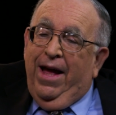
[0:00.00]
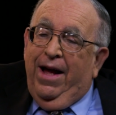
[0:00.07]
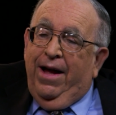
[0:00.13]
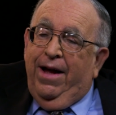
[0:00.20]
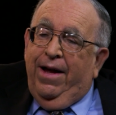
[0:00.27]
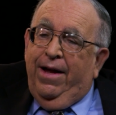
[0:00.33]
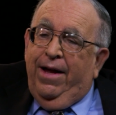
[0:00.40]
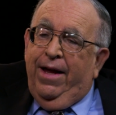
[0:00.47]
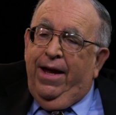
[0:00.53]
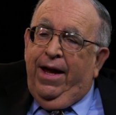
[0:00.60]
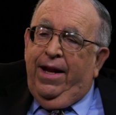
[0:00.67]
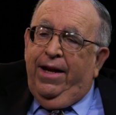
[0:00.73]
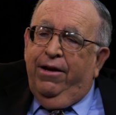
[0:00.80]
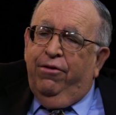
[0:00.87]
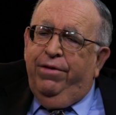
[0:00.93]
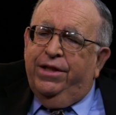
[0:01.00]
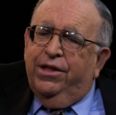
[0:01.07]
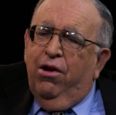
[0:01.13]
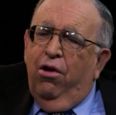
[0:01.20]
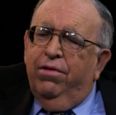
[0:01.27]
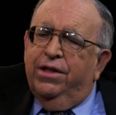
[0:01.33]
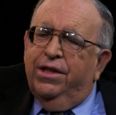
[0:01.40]
And he agrees
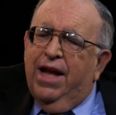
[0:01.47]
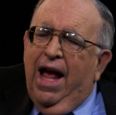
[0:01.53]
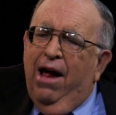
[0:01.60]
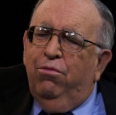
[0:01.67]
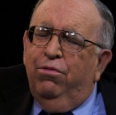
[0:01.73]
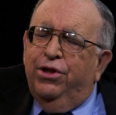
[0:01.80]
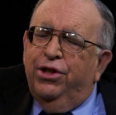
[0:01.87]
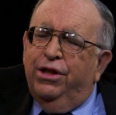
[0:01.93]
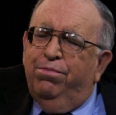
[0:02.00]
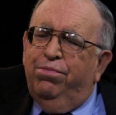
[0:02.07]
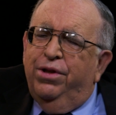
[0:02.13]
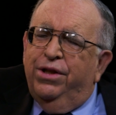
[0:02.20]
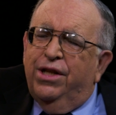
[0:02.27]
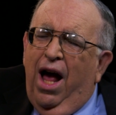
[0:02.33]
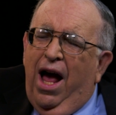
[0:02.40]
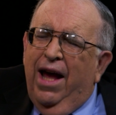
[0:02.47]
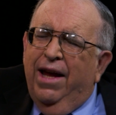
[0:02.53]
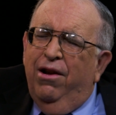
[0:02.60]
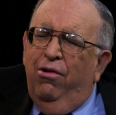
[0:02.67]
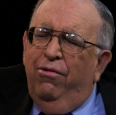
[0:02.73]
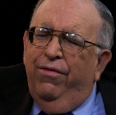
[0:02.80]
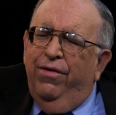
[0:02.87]
to go to this town, which is
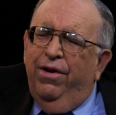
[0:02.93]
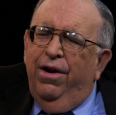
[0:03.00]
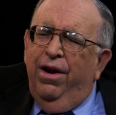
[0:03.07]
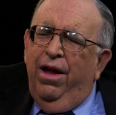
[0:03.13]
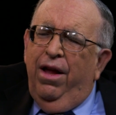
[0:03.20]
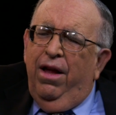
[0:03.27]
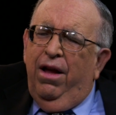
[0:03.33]
presided over